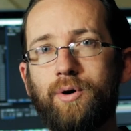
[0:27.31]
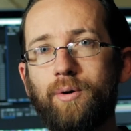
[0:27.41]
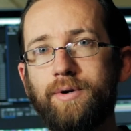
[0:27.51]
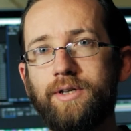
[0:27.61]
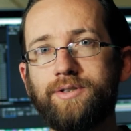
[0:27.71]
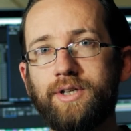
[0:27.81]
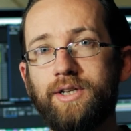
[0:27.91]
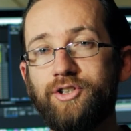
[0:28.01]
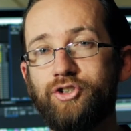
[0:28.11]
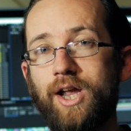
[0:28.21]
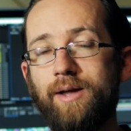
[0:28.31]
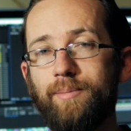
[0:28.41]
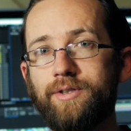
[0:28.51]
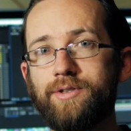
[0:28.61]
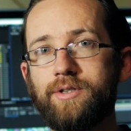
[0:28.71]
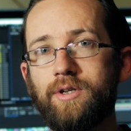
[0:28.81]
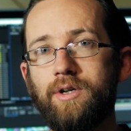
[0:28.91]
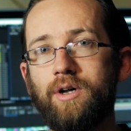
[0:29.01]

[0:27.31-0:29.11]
permanents, and enchantments.